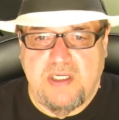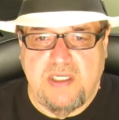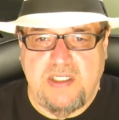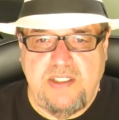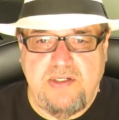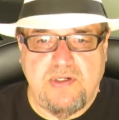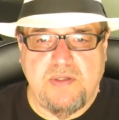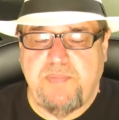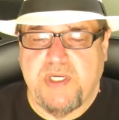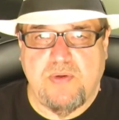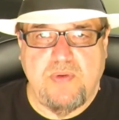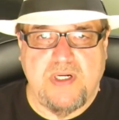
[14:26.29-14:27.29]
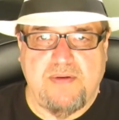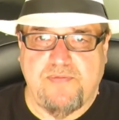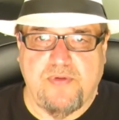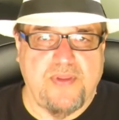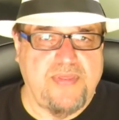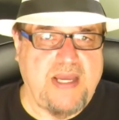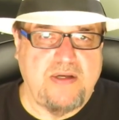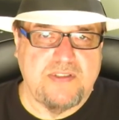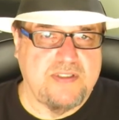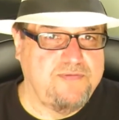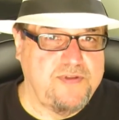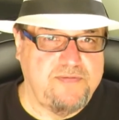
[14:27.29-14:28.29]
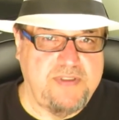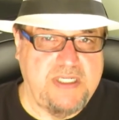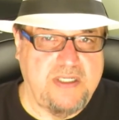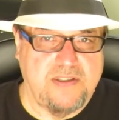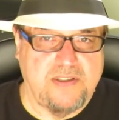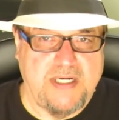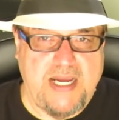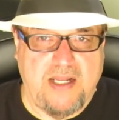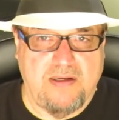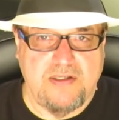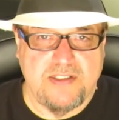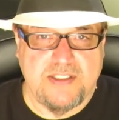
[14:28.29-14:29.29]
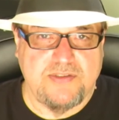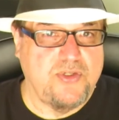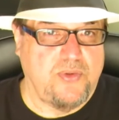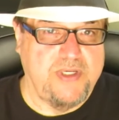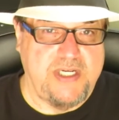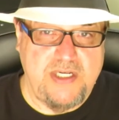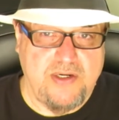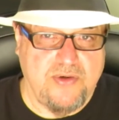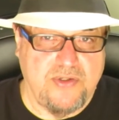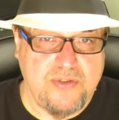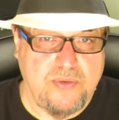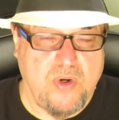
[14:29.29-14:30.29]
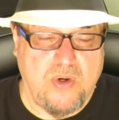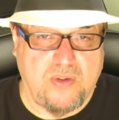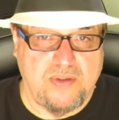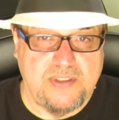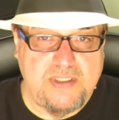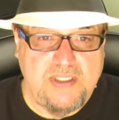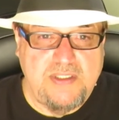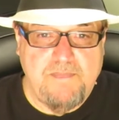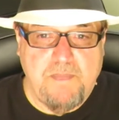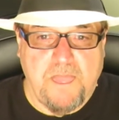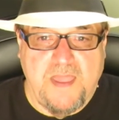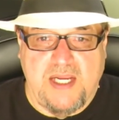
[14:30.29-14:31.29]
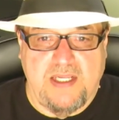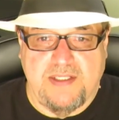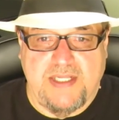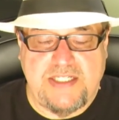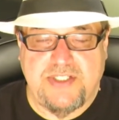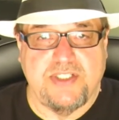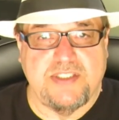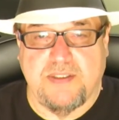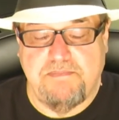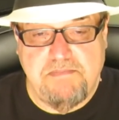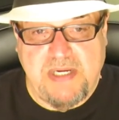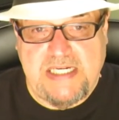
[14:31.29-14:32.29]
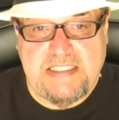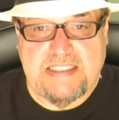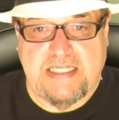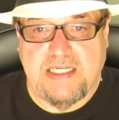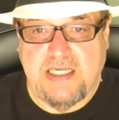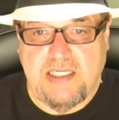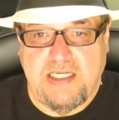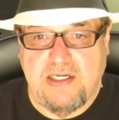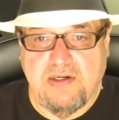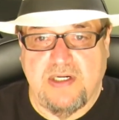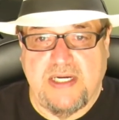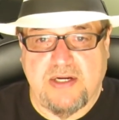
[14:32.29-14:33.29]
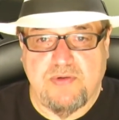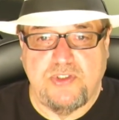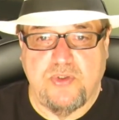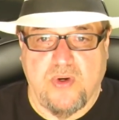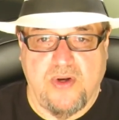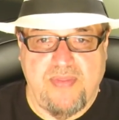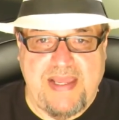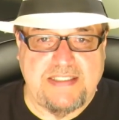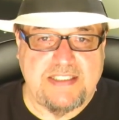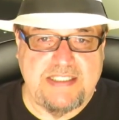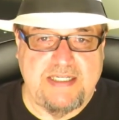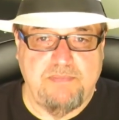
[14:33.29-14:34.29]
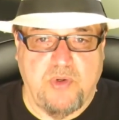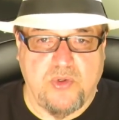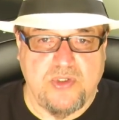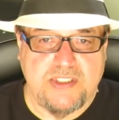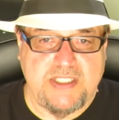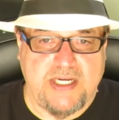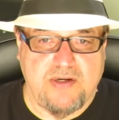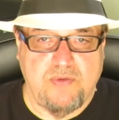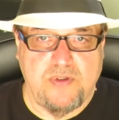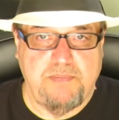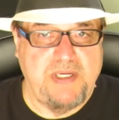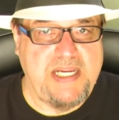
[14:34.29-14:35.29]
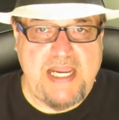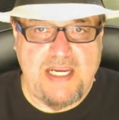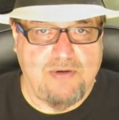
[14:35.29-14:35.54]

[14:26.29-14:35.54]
you could pick one up for $1,000, $1,500. It's only a year or two old. That's just amazing. Here in Ecuador, that same motorcycle would be